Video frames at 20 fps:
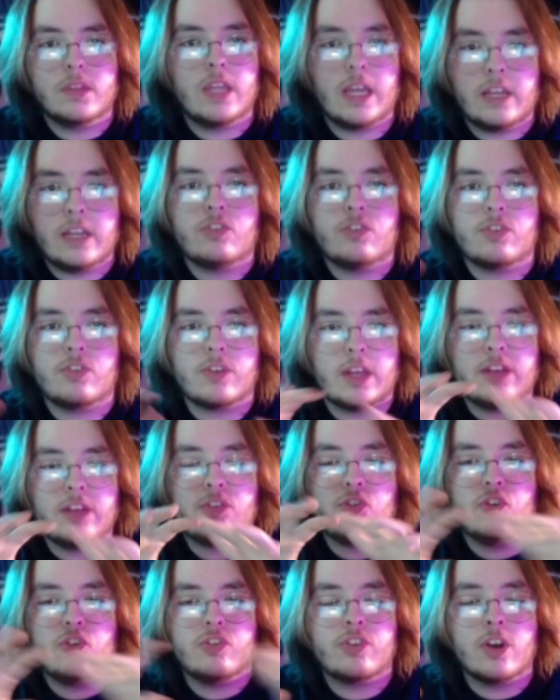
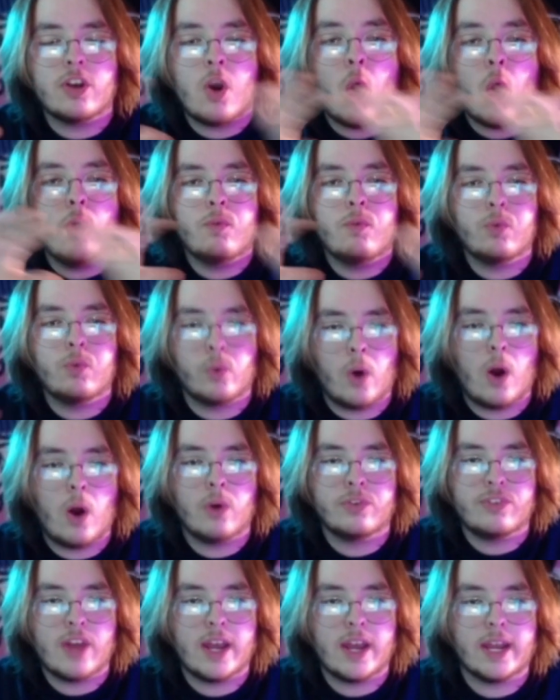it's just an
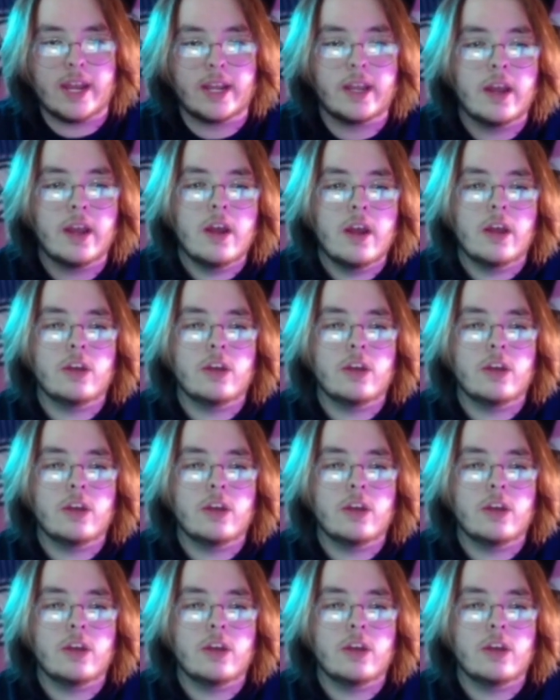overall setting.